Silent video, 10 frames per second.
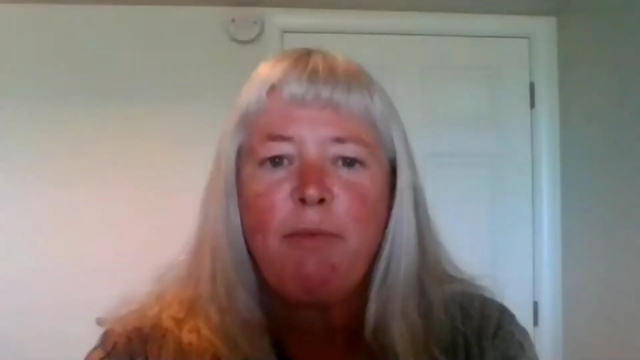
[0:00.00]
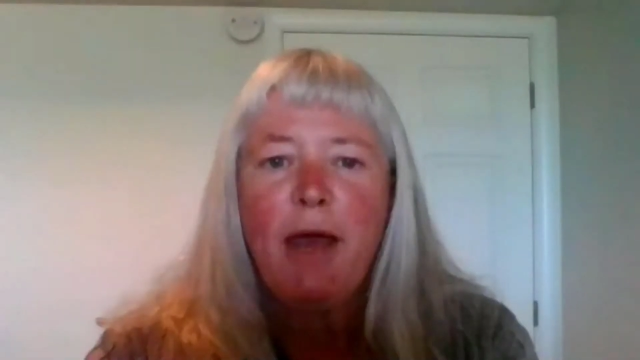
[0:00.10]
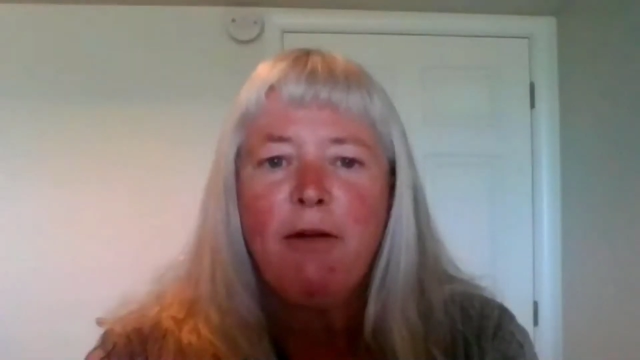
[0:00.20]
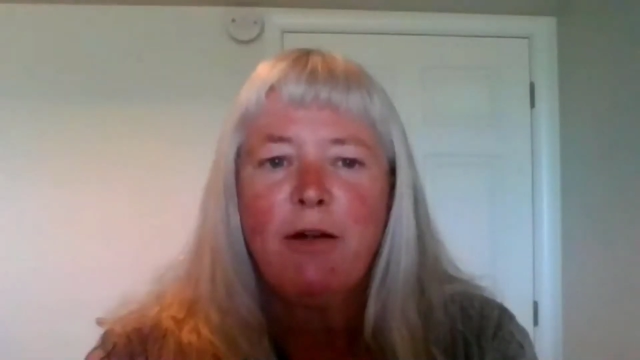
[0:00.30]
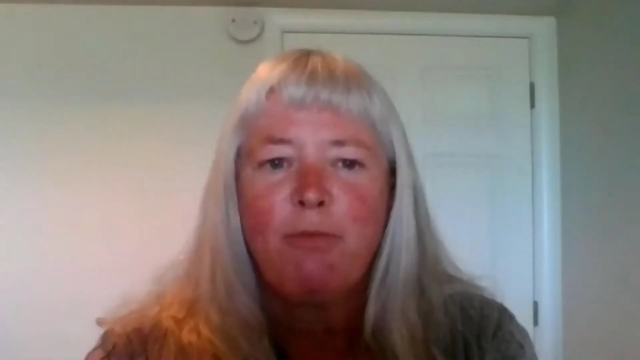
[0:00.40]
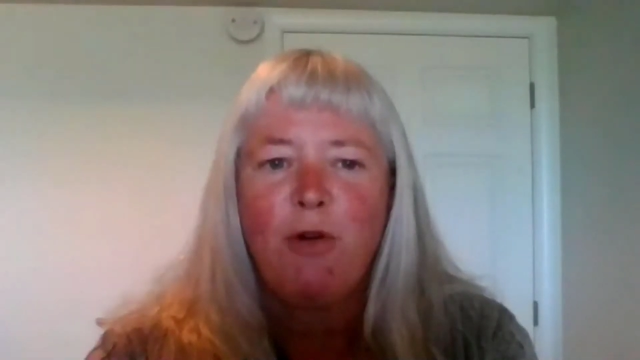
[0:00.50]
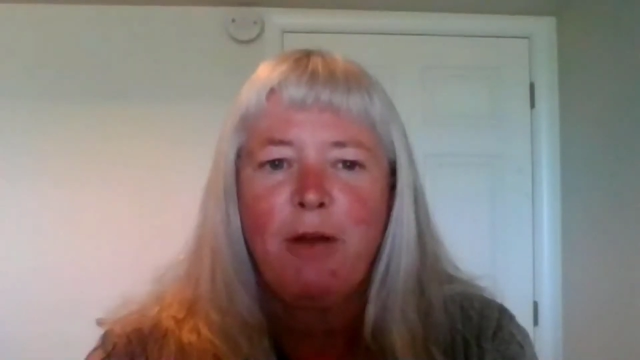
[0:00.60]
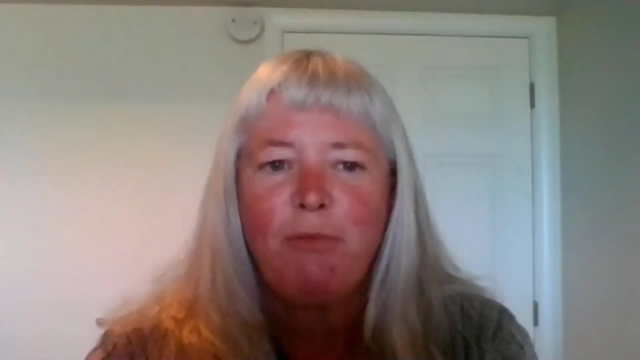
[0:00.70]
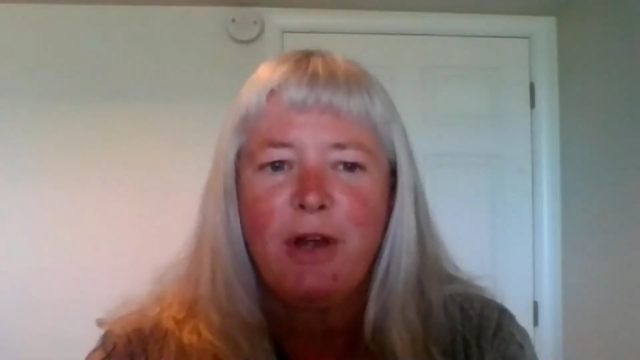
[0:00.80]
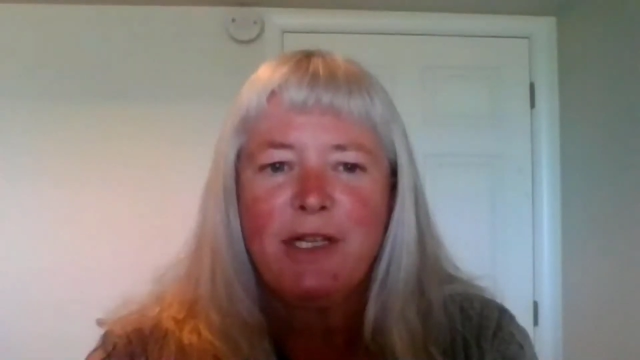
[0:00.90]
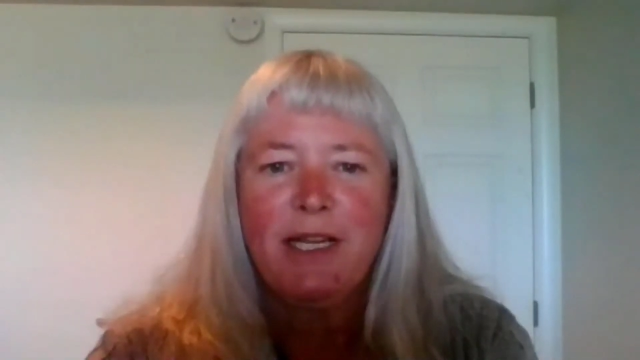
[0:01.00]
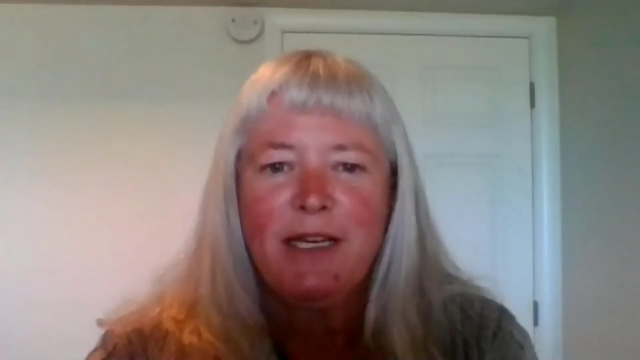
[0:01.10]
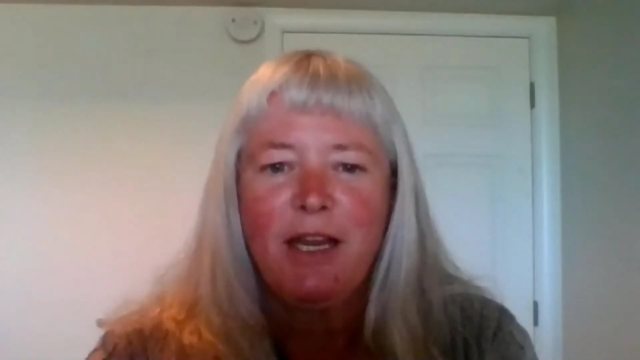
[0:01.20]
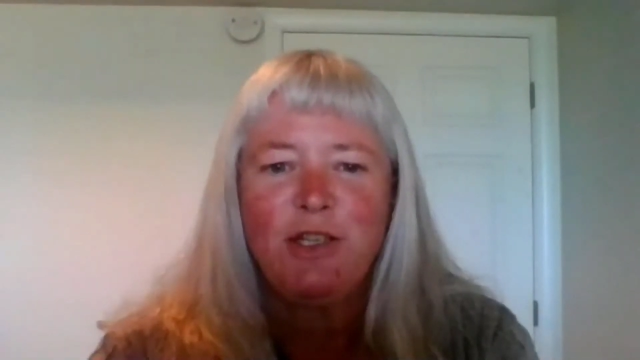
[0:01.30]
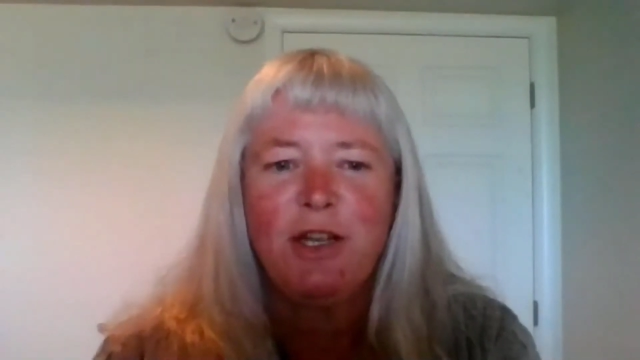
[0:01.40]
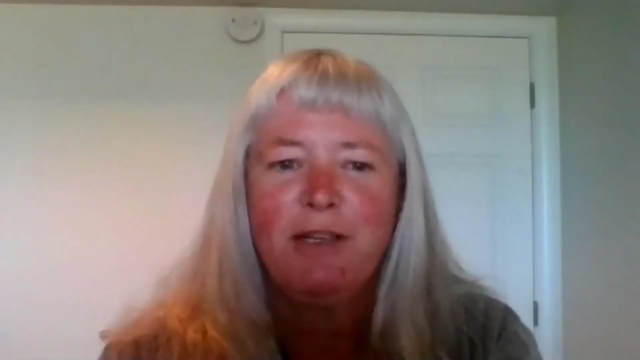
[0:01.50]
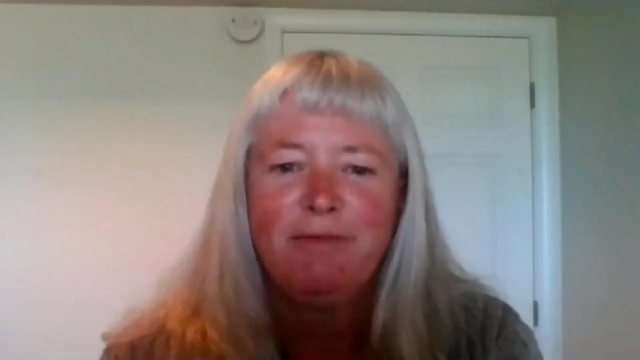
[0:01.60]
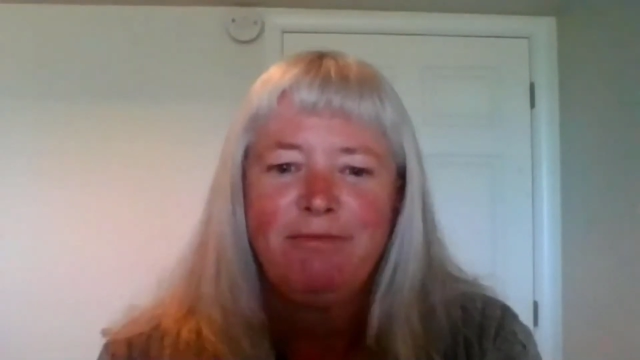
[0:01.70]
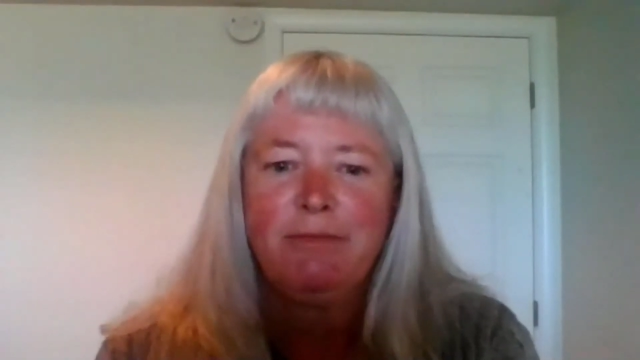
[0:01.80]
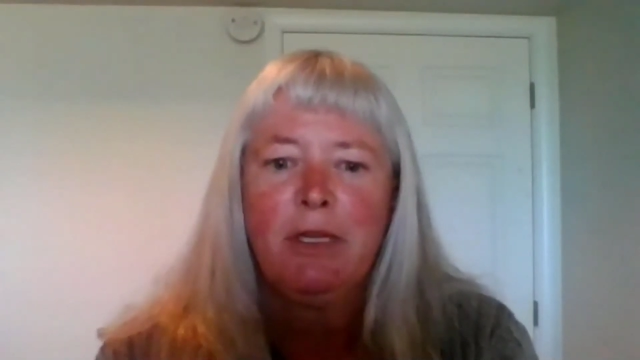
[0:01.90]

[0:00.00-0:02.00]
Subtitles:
PowerPoint presentation.